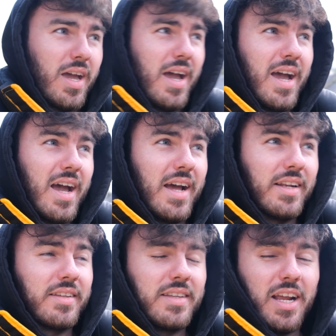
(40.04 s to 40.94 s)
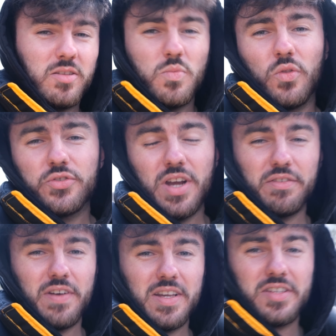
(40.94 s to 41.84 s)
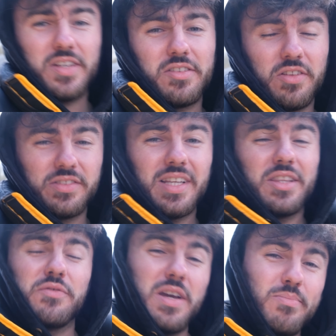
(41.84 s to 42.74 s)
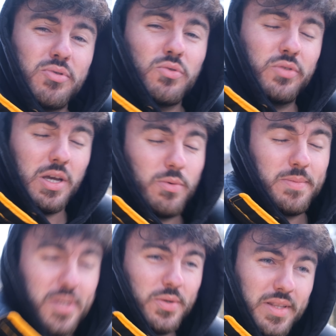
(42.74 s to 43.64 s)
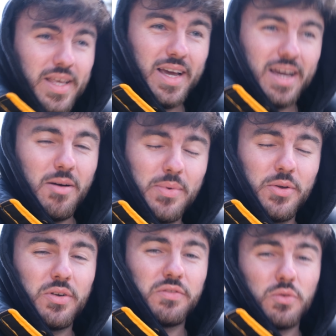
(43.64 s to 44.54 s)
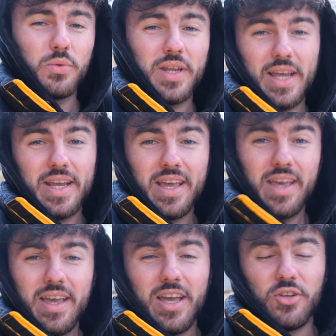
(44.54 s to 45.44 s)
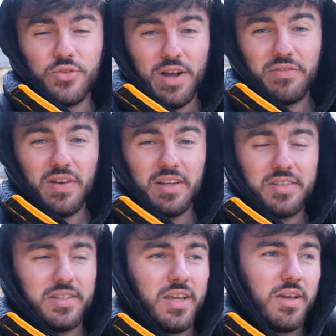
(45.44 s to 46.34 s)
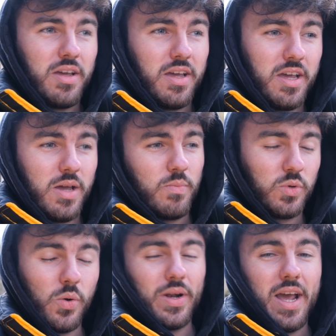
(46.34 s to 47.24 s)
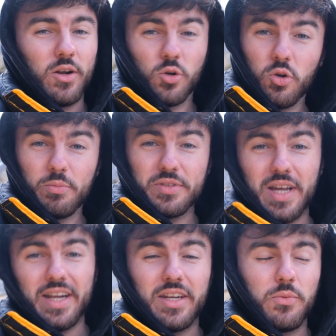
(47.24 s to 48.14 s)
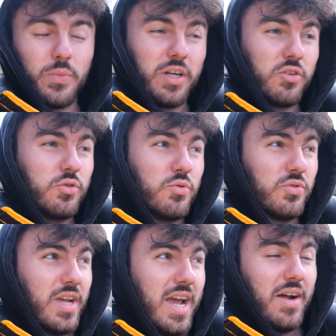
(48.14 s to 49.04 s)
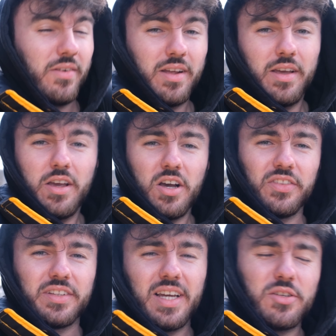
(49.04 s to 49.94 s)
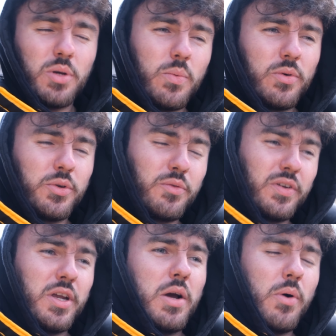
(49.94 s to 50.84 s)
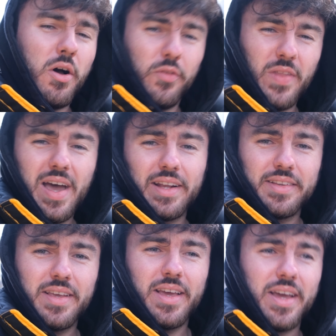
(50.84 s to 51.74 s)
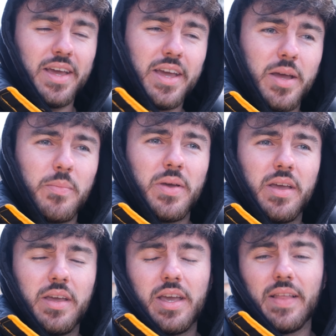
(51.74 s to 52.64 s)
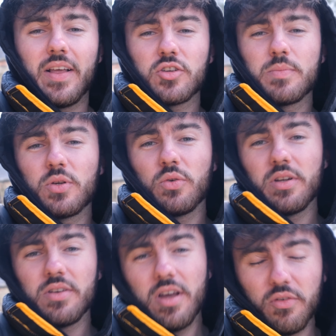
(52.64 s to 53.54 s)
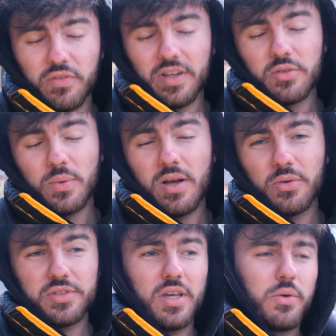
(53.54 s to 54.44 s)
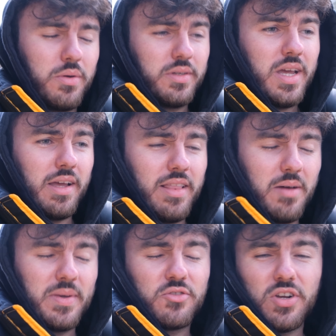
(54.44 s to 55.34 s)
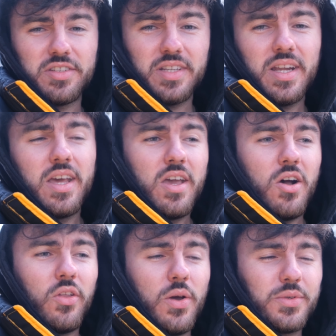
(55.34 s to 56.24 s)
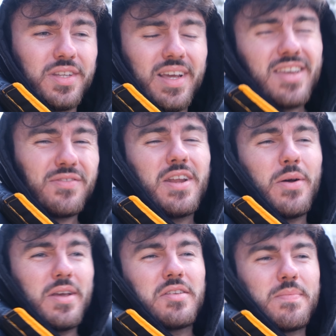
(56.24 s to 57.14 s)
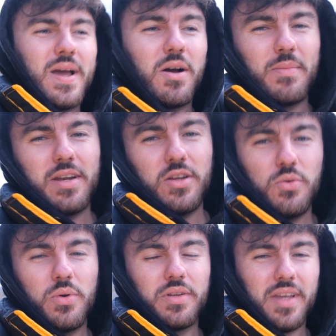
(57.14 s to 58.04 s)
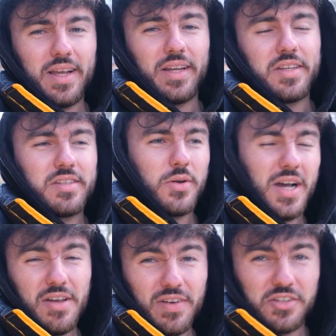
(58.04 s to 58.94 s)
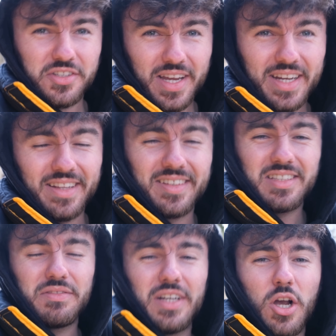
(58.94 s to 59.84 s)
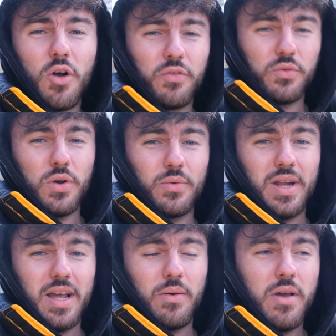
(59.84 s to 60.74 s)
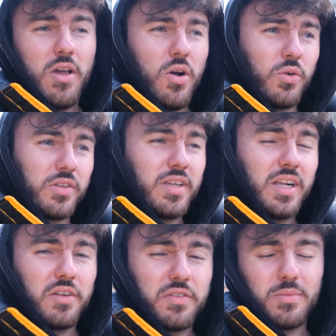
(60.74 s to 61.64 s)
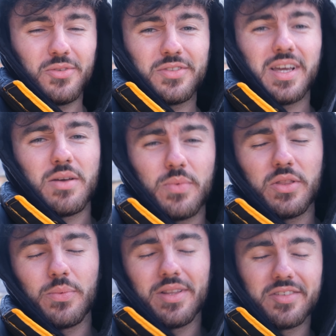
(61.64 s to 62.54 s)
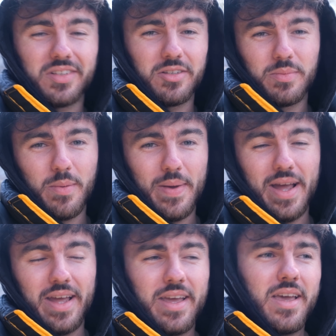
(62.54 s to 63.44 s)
and next month Japfest is on the 10th of April, so I will be doing that. I'll be doing a full day at Japfest, um, going out on a club stand, and we're going to cruise down on the day. So we'll do a video on that. Um, and that should be good hopefully as well so yeah that'll be interesting although today's video is about my new daily so I've actually taken the Civic off the road now until a few months time when the weather's a little bit better